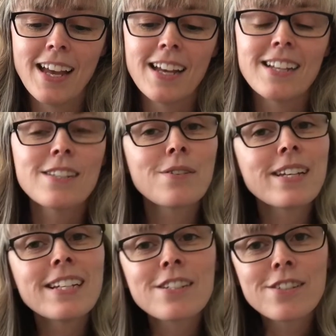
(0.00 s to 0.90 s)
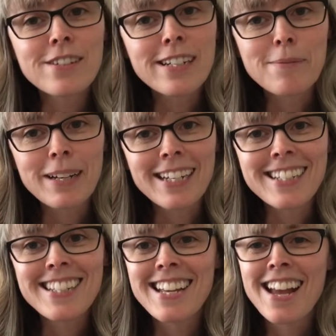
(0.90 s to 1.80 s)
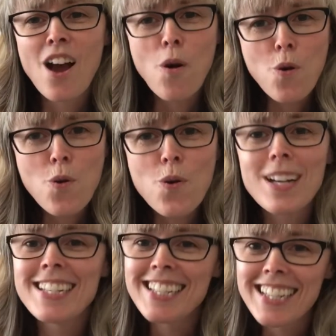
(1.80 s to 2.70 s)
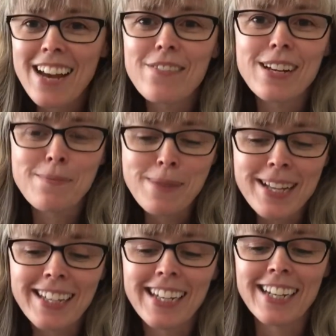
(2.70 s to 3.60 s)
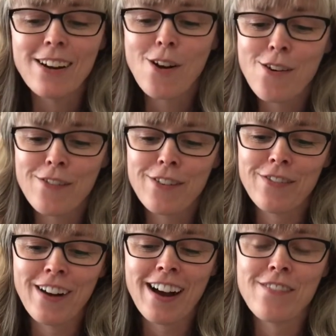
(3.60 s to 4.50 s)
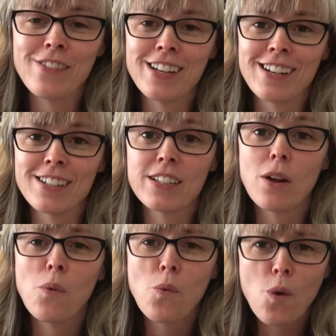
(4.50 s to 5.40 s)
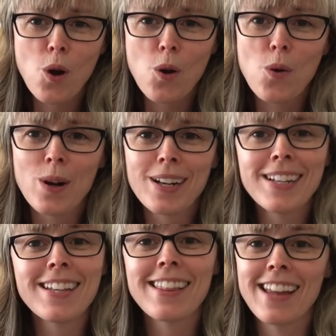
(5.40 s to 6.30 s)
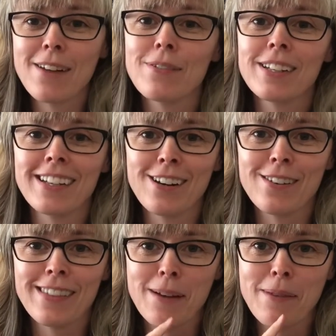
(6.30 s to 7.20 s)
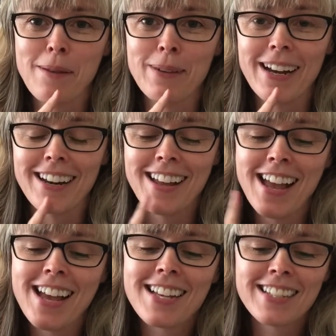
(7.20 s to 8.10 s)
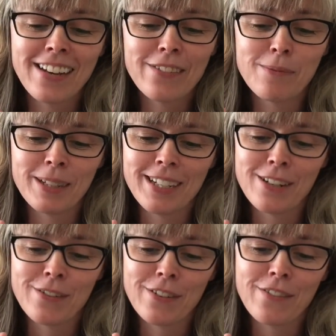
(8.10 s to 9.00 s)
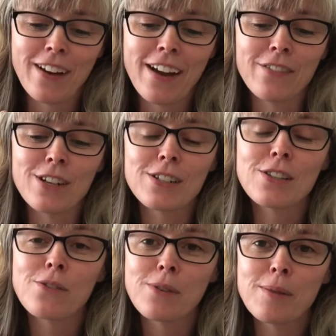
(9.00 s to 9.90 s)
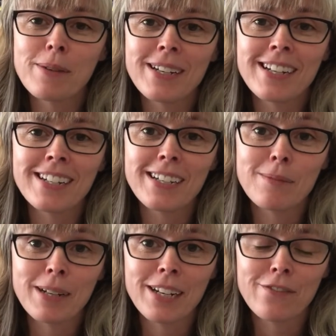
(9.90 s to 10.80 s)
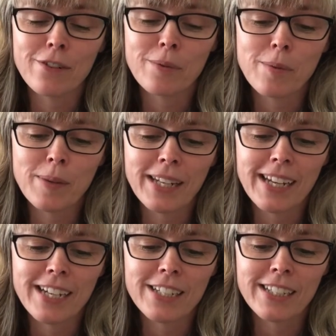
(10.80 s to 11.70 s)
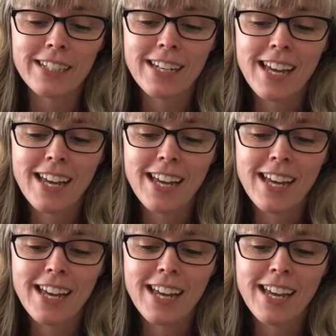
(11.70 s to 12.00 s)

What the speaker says: So the industry committed $7 million over 5 years. Woo! That really hurt them, I bet. $7 million over 5 years, $3 million committed for remediation.